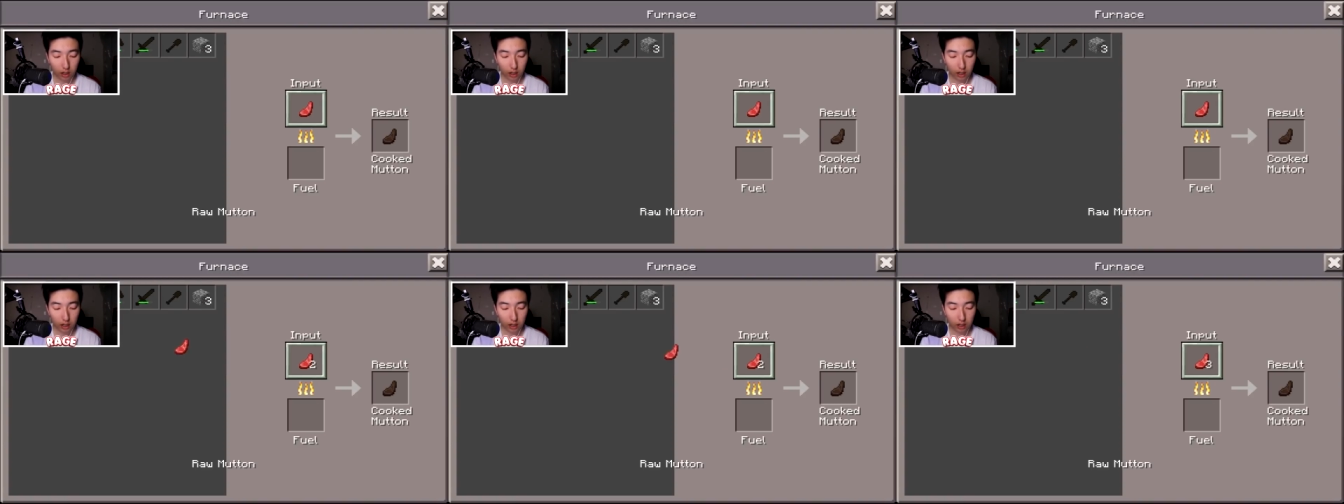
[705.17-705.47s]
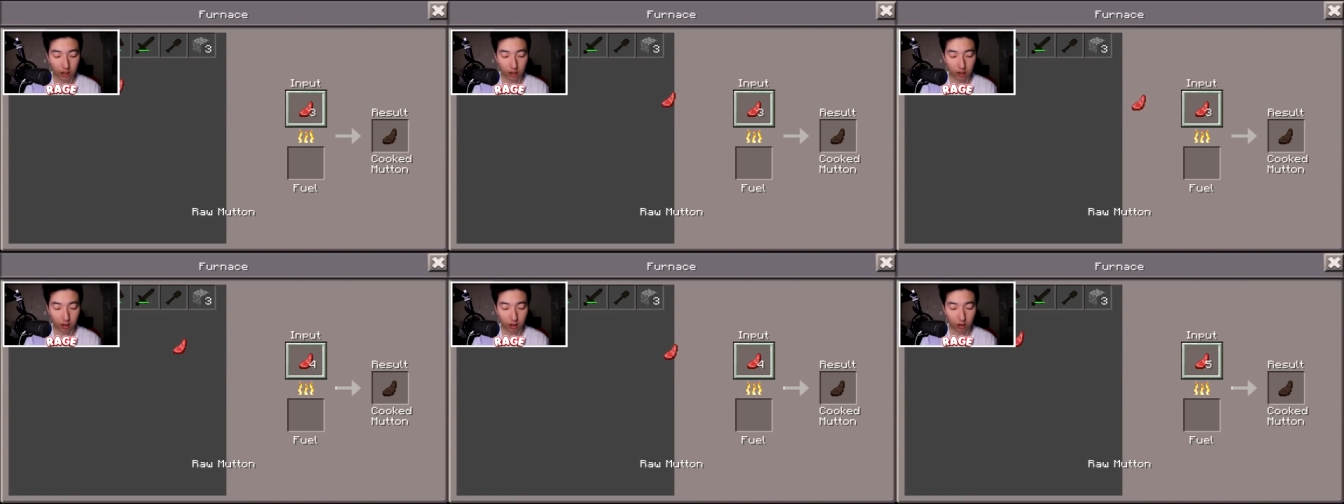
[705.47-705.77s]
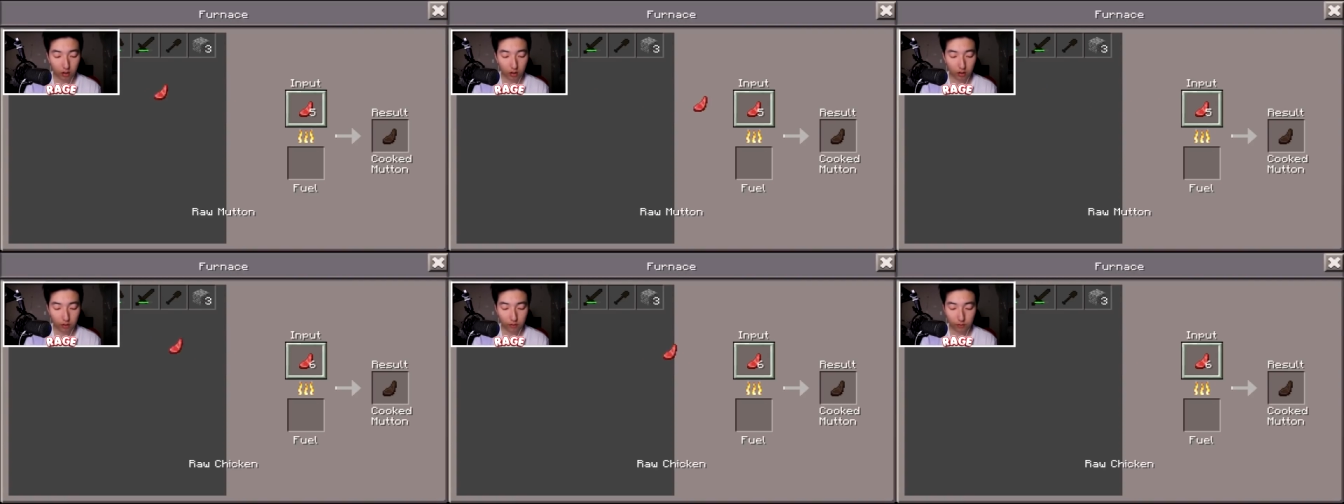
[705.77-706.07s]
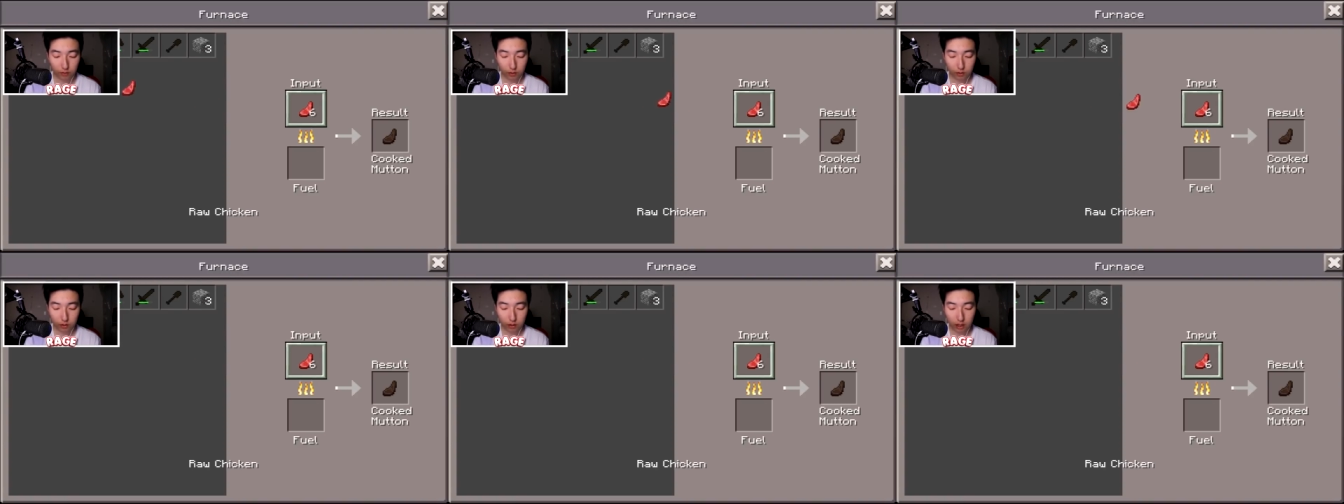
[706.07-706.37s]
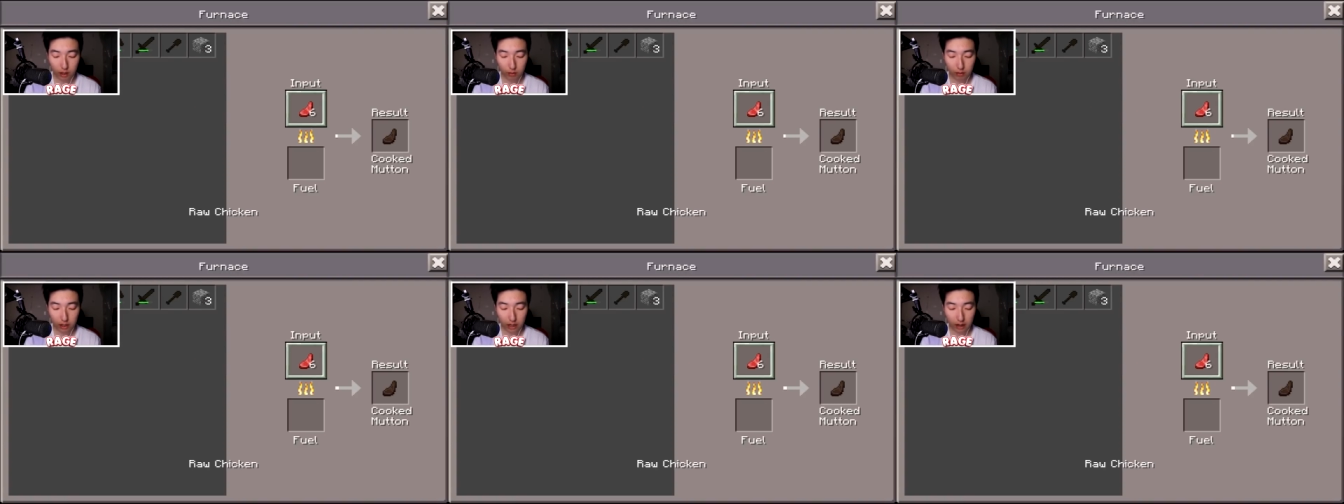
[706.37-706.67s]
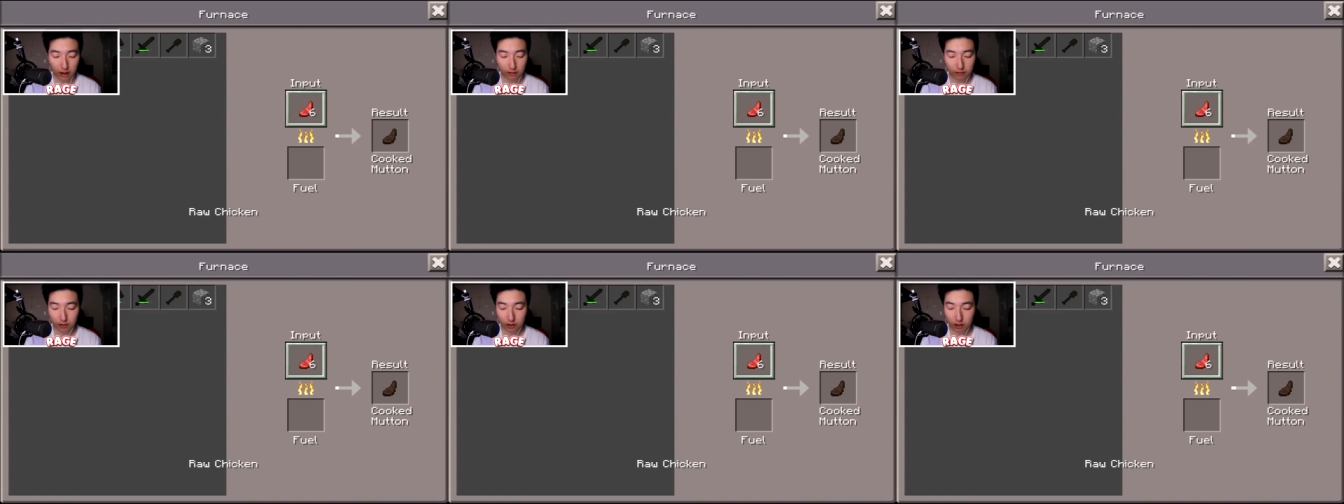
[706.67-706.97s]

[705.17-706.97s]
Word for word: and all the food that we have